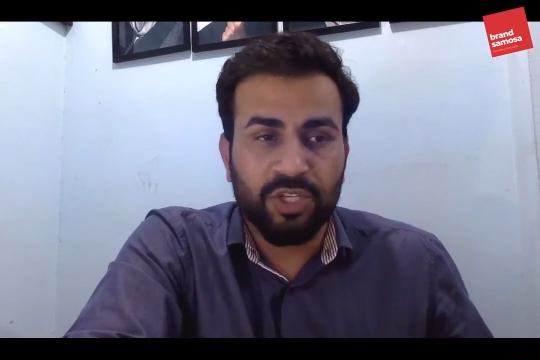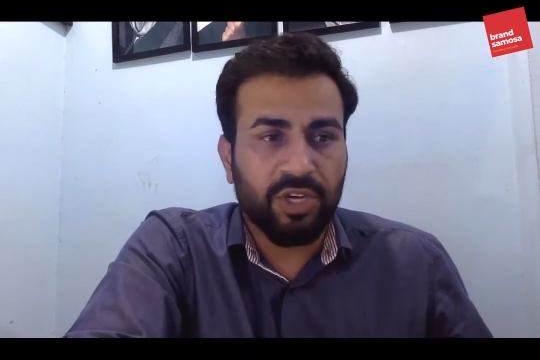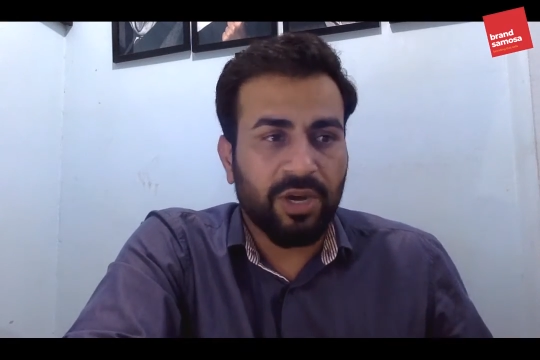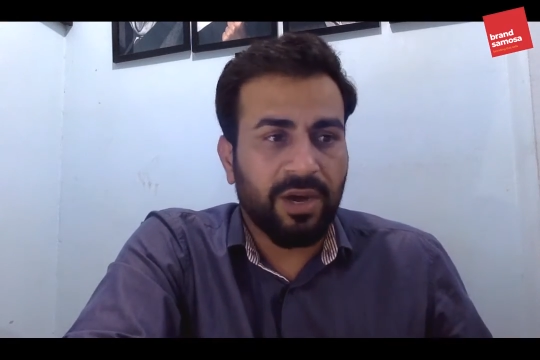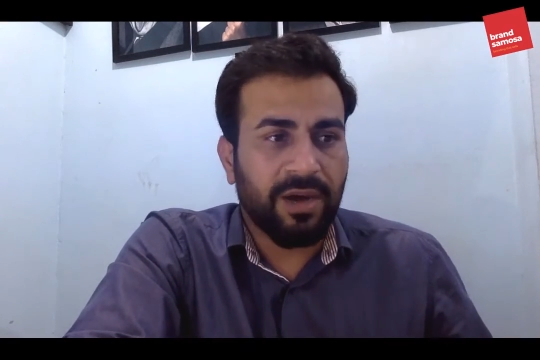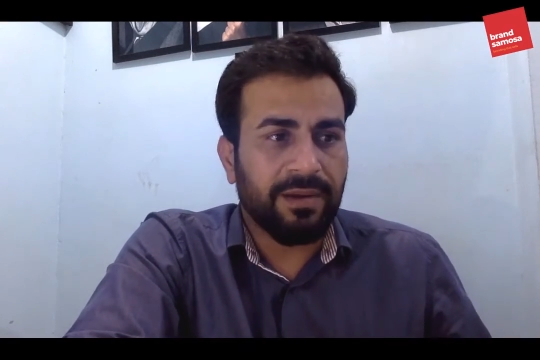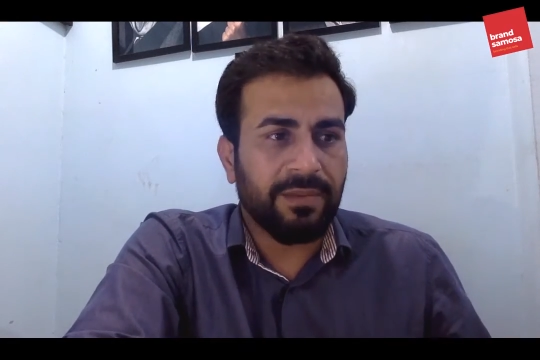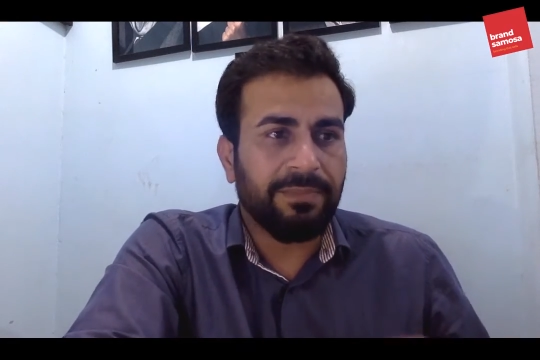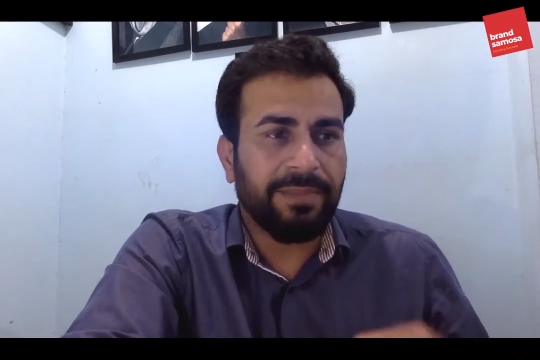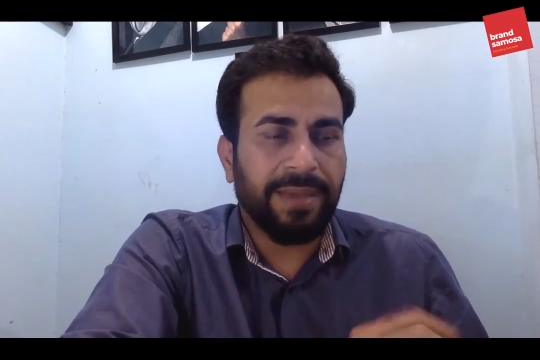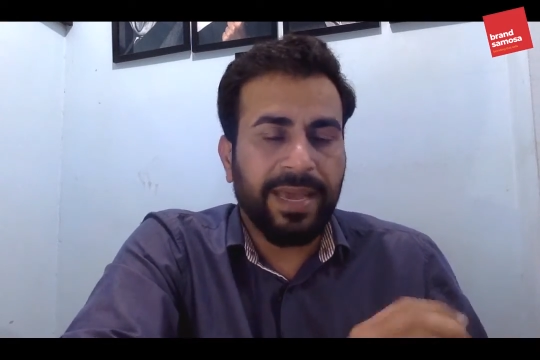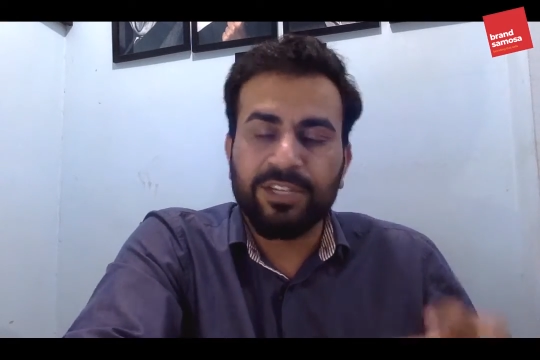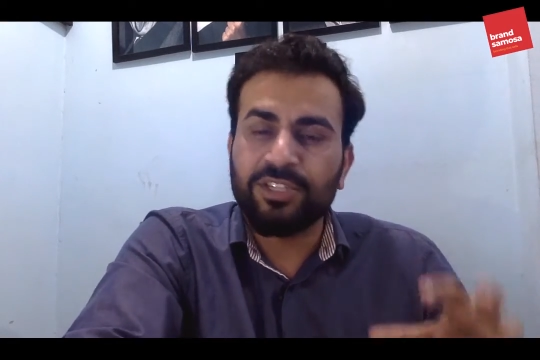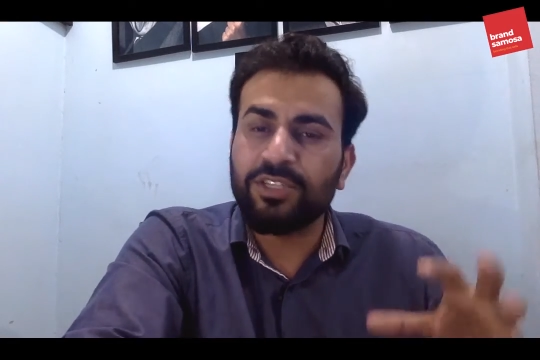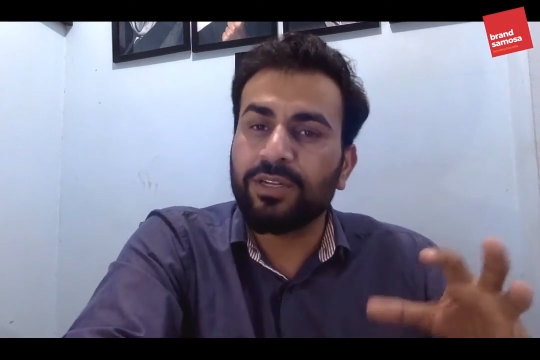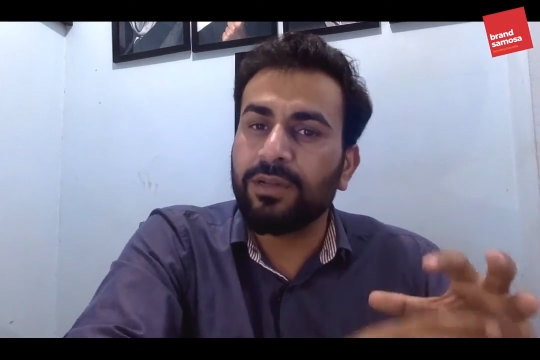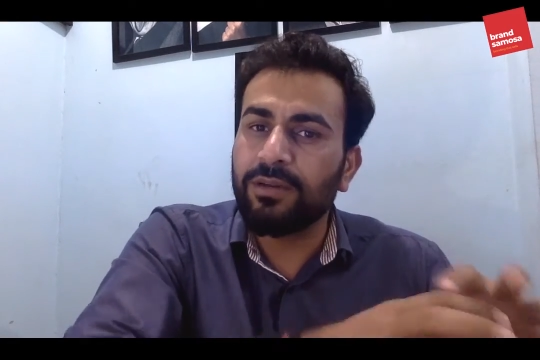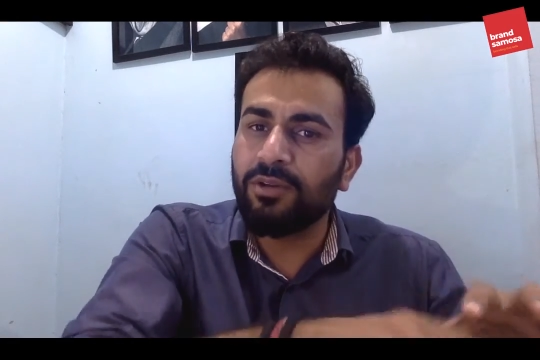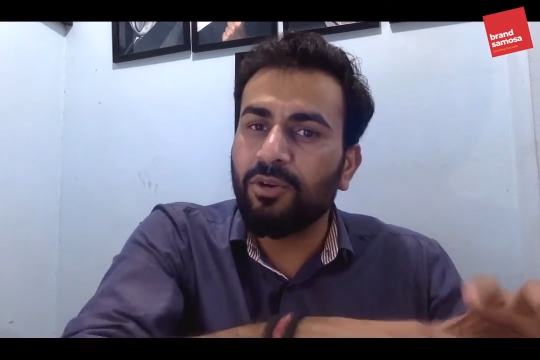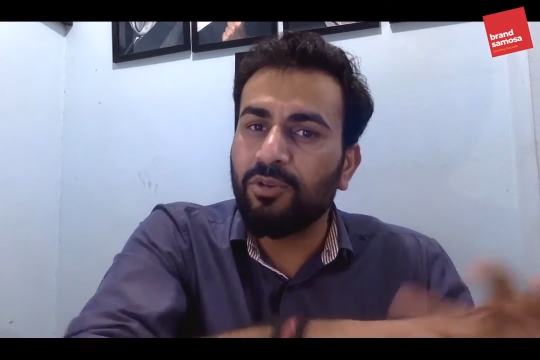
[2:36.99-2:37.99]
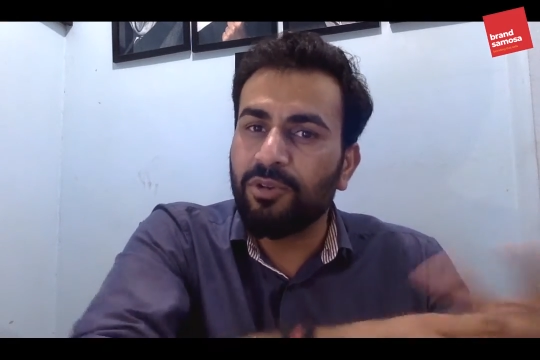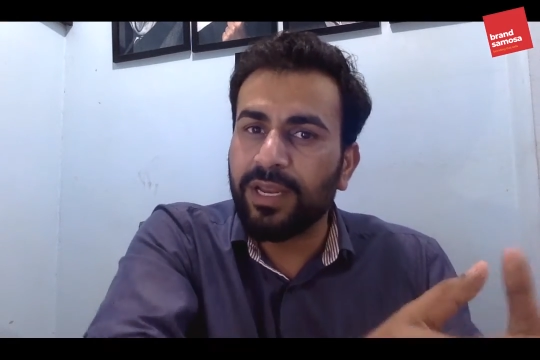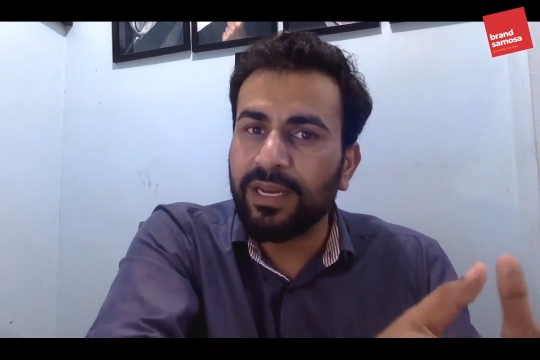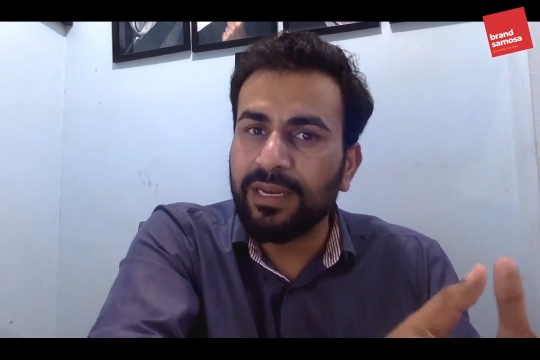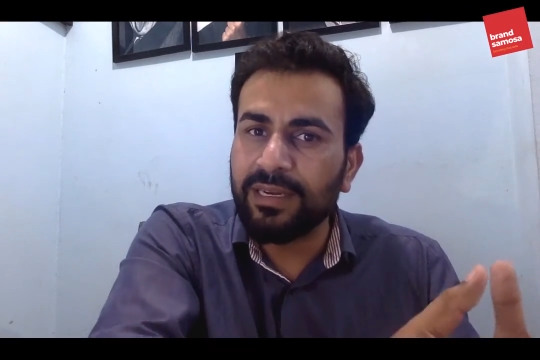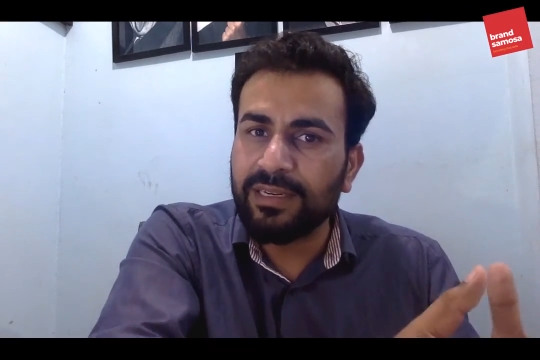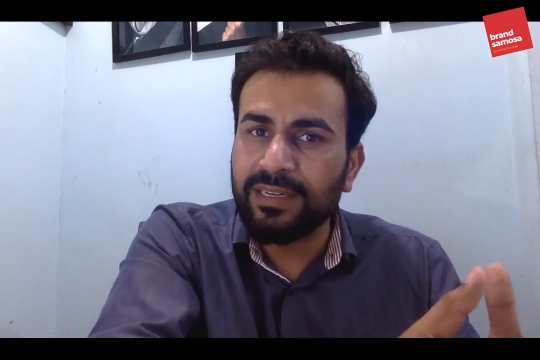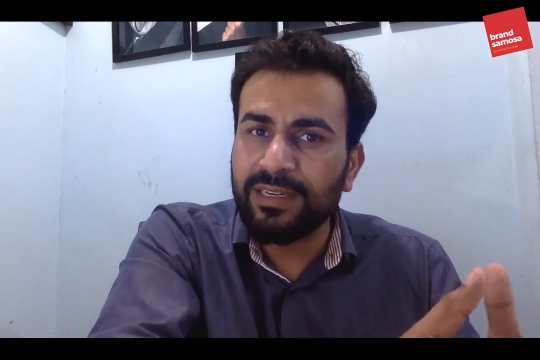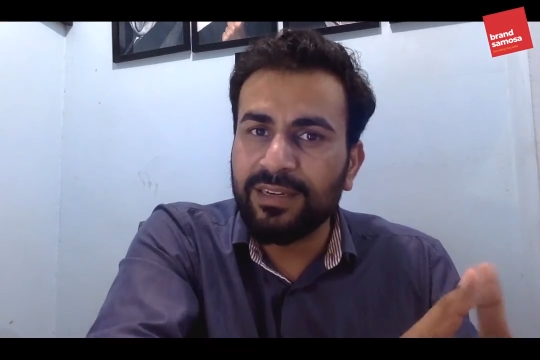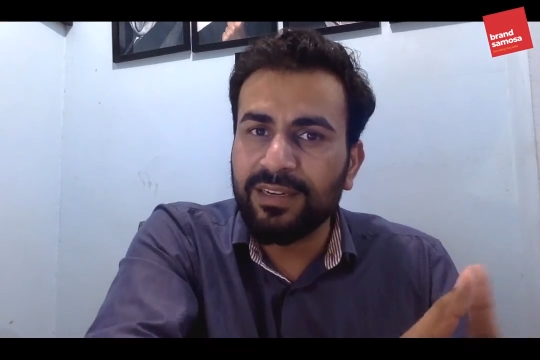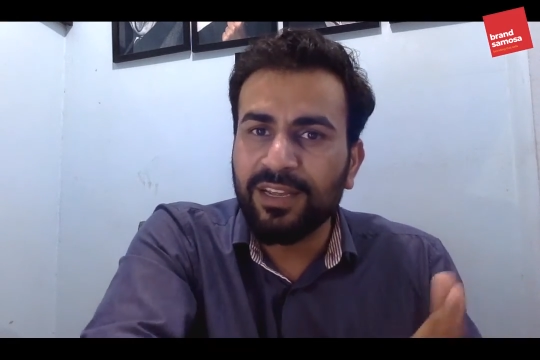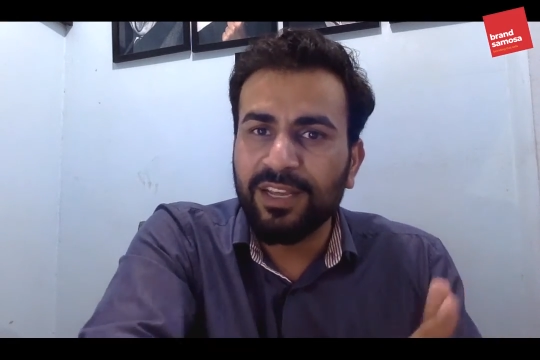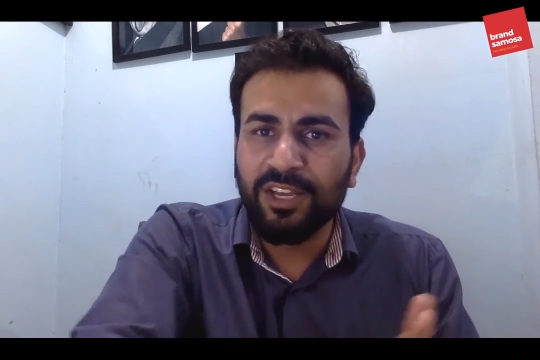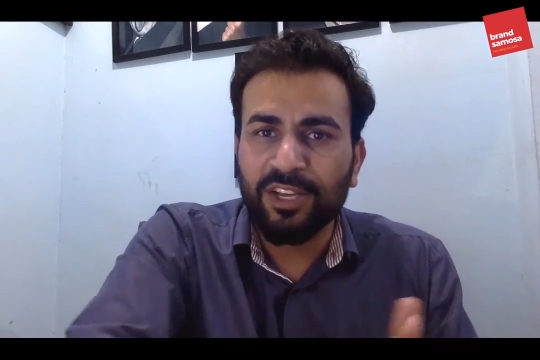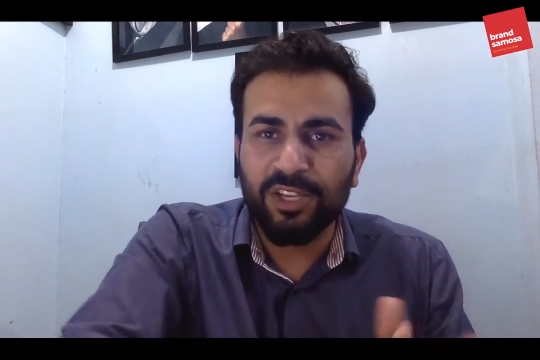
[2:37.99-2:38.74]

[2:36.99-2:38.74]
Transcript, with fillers: are passion oriented,